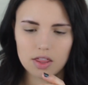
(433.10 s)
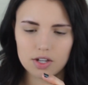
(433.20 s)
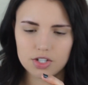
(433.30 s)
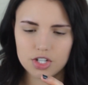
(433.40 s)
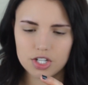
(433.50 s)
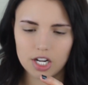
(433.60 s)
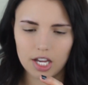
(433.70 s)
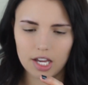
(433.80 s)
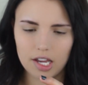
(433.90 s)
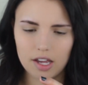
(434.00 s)
the
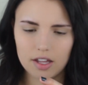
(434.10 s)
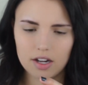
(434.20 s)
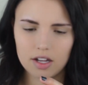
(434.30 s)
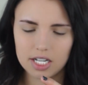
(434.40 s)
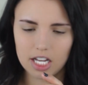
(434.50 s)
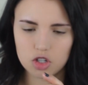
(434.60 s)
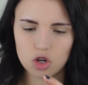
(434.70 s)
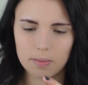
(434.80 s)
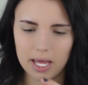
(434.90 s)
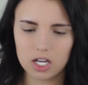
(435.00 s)
shade
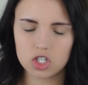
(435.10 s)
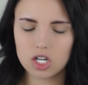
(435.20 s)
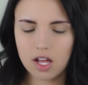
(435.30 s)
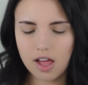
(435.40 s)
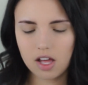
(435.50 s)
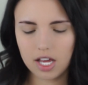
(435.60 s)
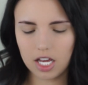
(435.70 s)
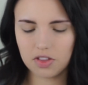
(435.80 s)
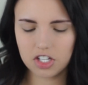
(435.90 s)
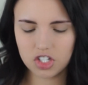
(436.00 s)
Natural Beige.
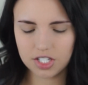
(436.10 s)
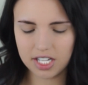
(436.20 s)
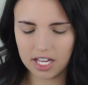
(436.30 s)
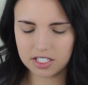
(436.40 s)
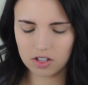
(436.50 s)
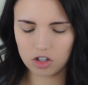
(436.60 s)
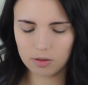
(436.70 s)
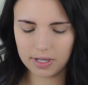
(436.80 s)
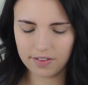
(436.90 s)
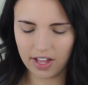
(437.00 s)
And this just has a
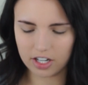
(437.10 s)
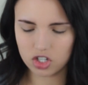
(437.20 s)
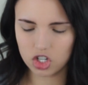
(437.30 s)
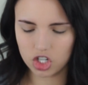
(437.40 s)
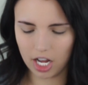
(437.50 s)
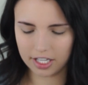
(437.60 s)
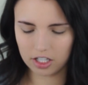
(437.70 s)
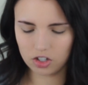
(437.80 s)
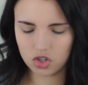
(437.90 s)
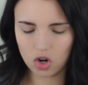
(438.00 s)
little bit of extra shine
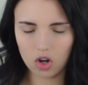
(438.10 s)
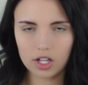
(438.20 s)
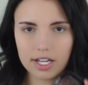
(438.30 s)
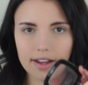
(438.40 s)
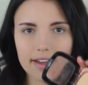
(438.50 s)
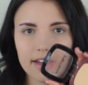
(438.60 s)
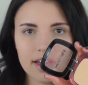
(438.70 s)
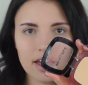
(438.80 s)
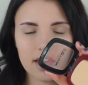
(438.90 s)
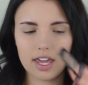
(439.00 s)
control in it,
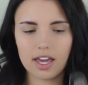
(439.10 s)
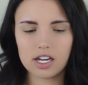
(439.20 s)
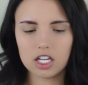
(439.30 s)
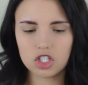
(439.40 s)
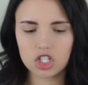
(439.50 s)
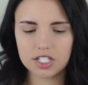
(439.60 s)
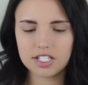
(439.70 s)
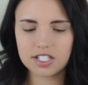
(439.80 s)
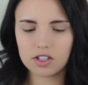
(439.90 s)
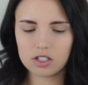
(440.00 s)
and it just
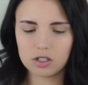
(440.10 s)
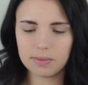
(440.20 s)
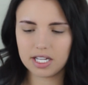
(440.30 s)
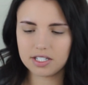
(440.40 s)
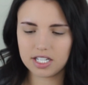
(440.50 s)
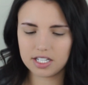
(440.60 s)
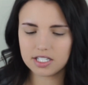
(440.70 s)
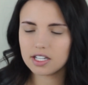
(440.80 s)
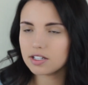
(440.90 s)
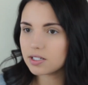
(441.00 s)
is a little bit
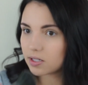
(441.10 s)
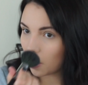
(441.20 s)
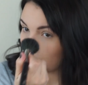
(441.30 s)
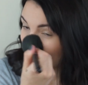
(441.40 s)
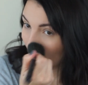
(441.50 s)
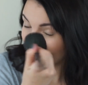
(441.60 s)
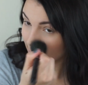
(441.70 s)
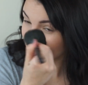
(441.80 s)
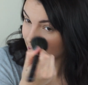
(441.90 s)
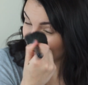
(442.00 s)
tinted. So I'm
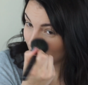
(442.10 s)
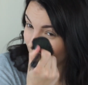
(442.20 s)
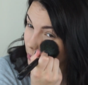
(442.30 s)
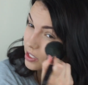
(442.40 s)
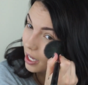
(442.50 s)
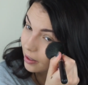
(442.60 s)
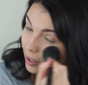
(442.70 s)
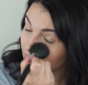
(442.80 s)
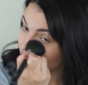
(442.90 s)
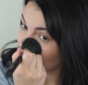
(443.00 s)
just gonna use that
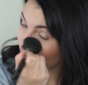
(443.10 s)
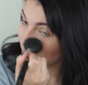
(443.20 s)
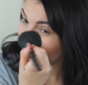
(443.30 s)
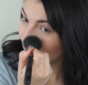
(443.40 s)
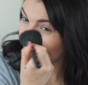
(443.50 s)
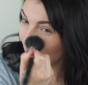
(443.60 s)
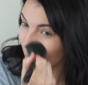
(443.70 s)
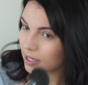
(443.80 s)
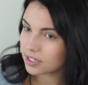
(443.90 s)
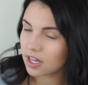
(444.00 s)
kind of under my
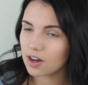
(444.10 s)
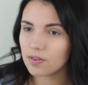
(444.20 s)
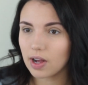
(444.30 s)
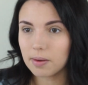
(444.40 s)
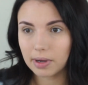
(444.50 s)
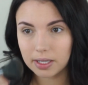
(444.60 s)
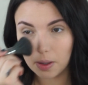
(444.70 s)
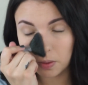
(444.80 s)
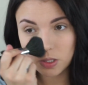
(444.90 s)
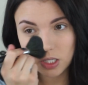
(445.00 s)
eyes and around my
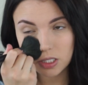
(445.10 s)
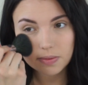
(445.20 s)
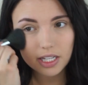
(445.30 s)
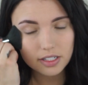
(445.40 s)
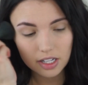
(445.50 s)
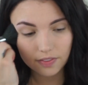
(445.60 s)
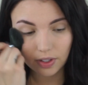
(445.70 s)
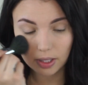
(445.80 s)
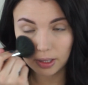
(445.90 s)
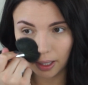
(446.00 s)
nose, just because I
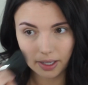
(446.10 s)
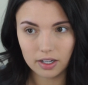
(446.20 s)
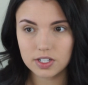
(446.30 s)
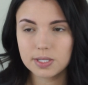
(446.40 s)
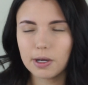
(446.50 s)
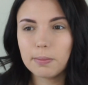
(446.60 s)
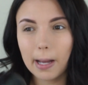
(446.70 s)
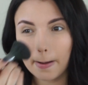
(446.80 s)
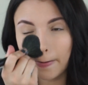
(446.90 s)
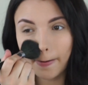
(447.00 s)
feel like that Airspun
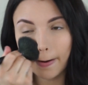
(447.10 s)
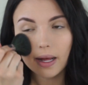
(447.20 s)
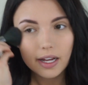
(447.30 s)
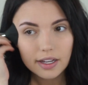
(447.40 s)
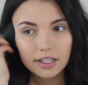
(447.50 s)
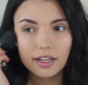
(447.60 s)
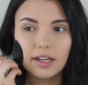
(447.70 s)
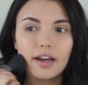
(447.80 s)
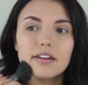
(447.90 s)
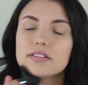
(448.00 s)
powder can
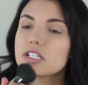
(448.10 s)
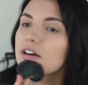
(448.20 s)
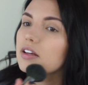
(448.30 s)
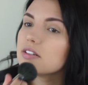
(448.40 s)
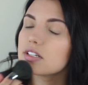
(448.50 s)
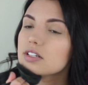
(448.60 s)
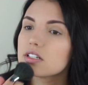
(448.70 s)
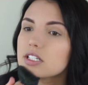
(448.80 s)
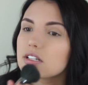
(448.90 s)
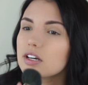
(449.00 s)
kind of tend to
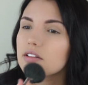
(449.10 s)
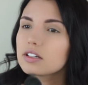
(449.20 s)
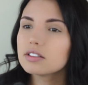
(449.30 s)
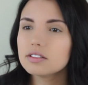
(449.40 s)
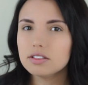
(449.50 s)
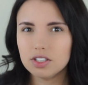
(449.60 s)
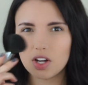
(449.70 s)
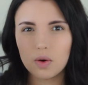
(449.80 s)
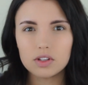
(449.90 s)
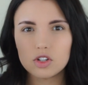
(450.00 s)
just look, you
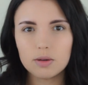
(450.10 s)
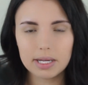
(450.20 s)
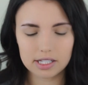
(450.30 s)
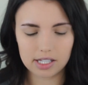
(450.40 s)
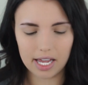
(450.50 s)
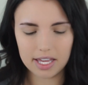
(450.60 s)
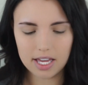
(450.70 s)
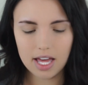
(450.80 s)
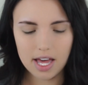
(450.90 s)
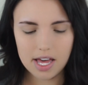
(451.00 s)
know, a little bit
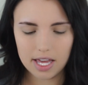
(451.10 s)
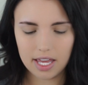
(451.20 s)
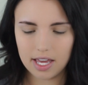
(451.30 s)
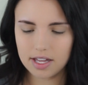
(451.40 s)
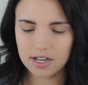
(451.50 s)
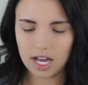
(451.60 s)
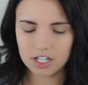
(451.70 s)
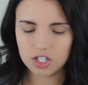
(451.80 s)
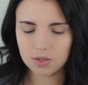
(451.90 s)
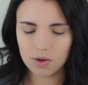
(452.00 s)
light. And I
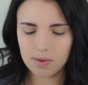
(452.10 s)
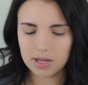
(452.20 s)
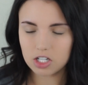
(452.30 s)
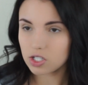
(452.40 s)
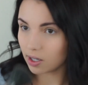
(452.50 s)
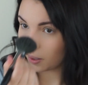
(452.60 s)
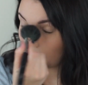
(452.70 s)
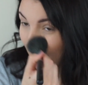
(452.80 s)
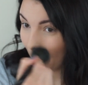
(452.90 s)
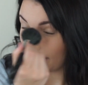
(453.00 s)
just wanna make sure
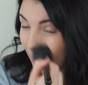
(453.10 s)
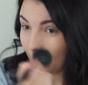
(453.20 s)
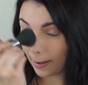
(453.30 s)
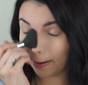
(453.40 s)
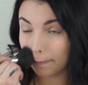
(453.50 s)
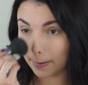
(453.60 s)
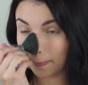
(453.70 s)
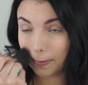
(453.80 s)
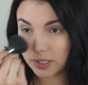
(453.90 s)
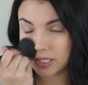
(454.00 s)
that I'm
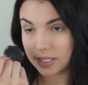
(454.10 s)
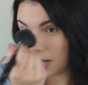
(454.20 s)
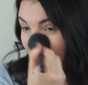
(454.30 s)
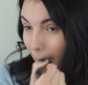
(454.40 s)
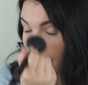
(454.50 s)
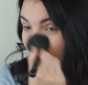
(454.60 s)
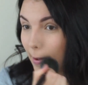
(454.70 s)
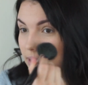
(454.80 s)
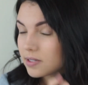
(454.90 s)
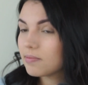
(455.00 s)
going to stay
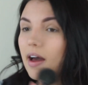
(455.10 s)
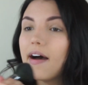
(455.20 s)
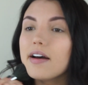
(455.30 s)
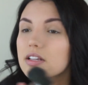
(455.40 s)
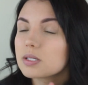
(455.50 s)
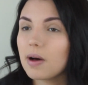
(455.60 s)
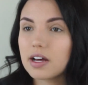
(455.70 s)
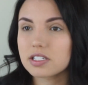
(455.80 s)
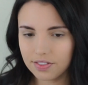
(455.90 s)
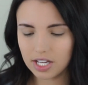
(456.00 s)
as matte as
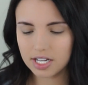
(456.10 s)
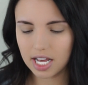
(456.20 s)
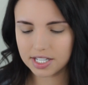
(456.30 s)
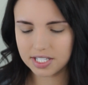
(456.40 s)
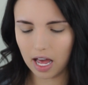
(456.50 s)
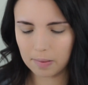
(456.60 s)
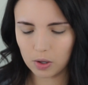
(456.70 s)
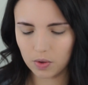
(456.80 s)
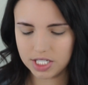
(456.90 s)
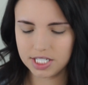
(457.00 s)
possible. And then next I'm
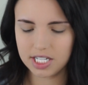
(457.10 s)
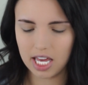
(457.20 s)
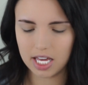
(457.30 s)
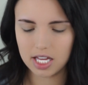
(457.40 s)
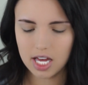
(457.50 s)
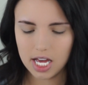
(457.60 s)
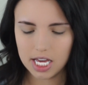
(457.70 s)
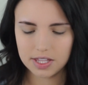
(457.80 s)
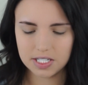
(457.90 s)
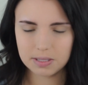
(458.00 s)
going to take
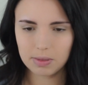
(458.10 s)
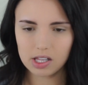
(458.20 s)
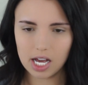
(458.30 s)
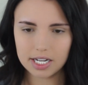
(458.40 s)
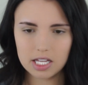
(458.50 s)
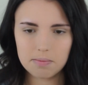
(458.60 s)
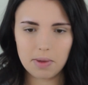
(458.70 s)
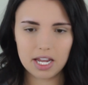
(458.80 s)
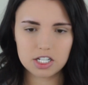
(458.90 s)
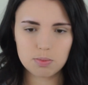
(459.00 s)
this Milani
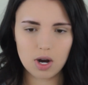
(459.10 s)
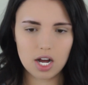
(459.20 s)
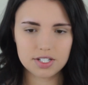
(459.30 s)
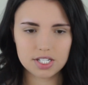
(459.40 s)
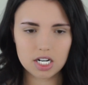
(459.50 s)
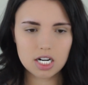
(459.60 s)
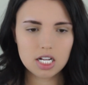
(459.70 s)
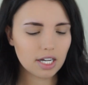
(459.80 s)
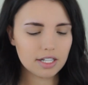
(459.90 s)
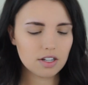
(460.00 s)
Baked
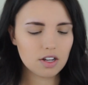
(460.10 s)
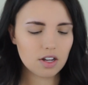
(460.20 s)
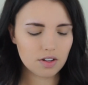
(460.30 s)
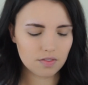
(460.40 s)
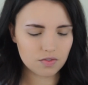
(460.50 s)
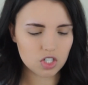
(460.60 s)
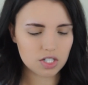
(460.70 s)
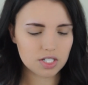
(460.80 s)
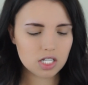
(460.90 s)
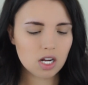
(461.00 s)
Bronzer, kind of
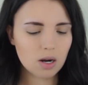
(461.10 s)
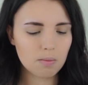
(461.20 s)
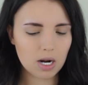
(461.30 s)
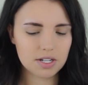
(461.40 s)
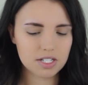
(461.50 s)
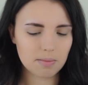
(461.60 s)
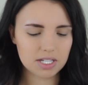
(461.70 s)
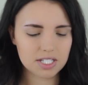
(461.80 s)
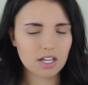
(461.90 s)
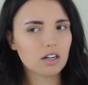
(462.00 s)
just bronze up
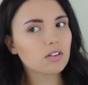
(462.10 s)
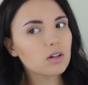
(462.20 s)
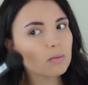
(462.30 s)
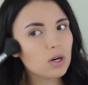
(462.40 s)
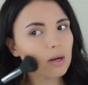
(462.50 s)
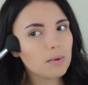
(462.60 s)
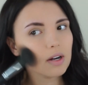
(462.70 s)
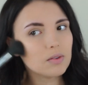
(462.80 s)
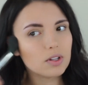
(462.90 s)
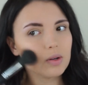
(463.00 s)
my skin a little more. I'm
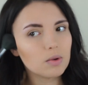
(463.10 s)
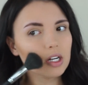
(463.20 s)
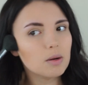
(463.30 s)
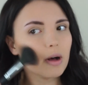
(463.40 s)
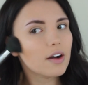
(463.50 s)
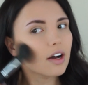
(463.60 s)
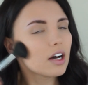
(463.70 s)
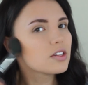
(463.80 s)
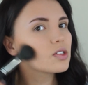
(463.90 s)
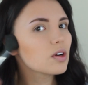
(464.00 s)
not really worried about
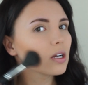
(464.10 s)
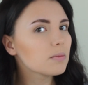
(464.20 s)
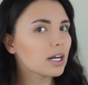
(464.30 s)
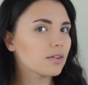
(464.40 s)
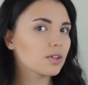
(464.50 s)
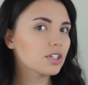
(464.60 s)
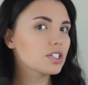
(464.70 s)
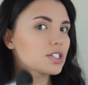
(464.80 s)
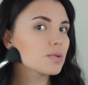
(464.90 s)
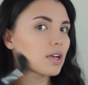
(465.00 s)
contouring, but I really
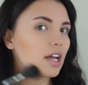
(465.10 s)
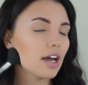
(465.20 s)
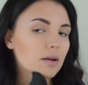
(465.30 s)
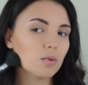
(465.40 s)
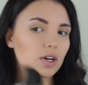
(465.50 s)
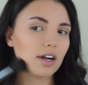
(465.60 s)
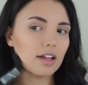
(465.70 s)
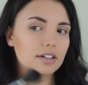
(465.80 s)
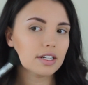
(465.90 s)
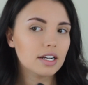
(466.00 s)
just want to add more color